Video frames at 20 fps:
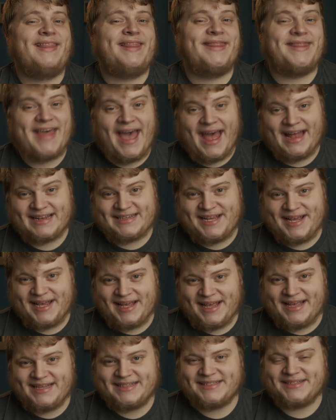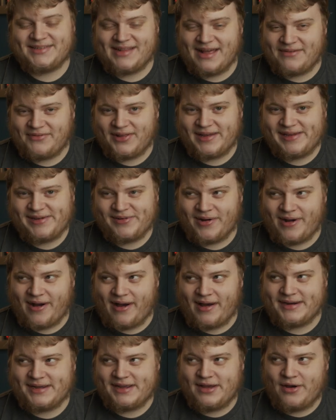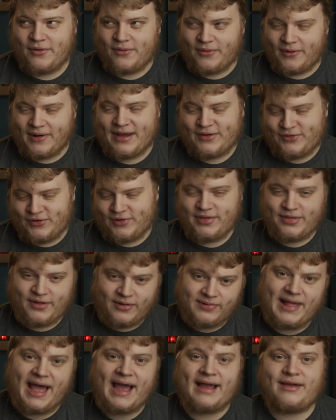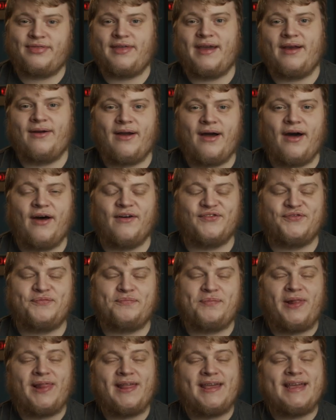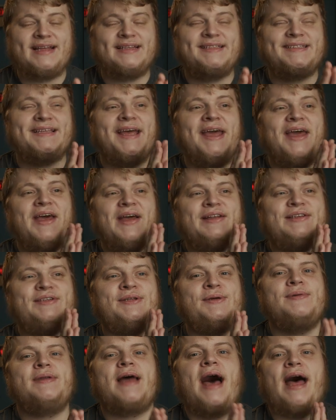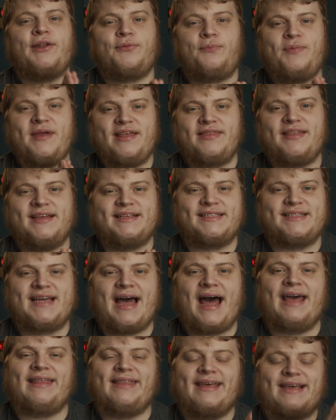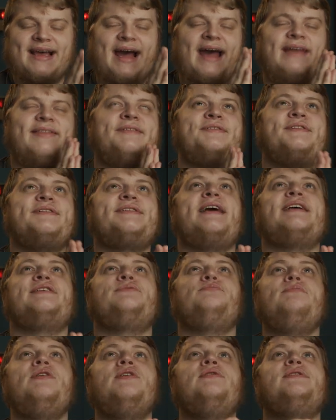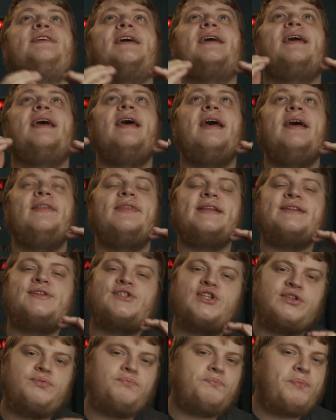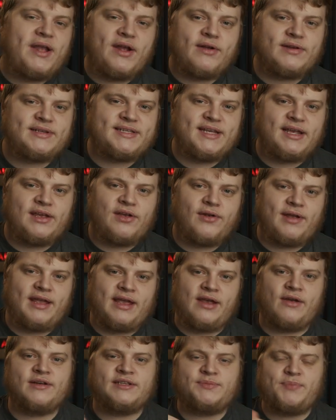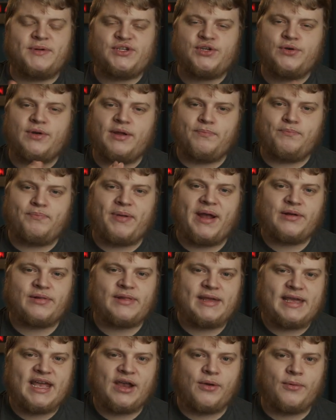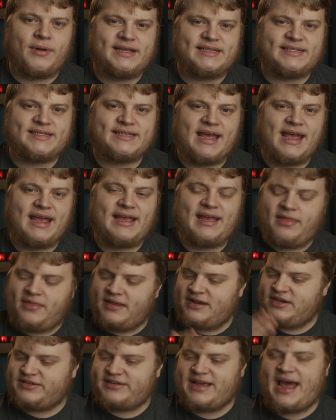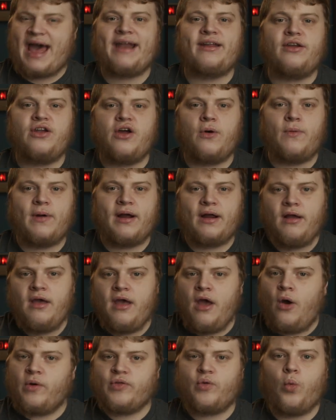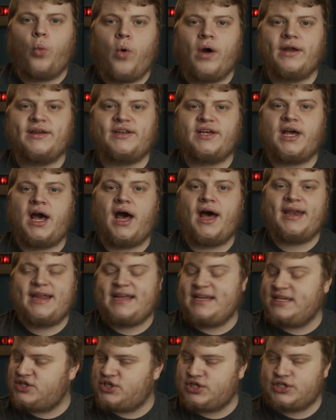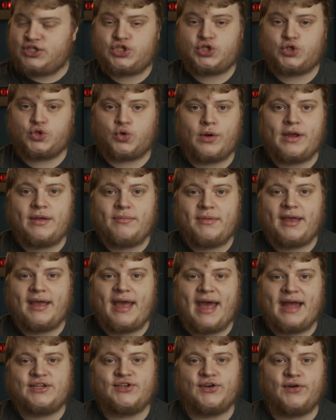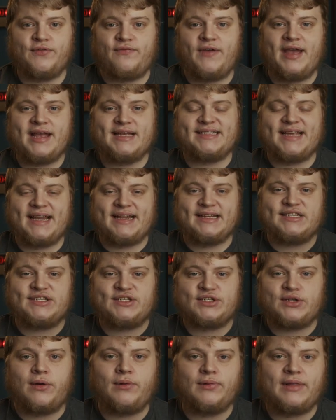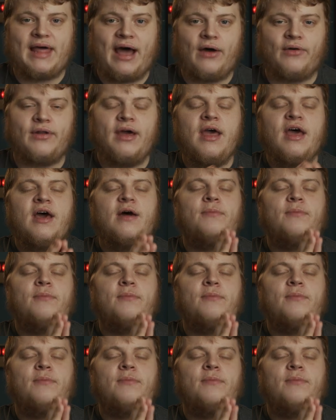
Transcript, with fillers: That is leveling your audio, or actually the lack thereof. Please do not be this guy, the guy that just has music that is just piercing your ears, but you can barely hear what he's saying, and then just out of nowhere, with one cut, he's just screaming at your face, and it's so loud.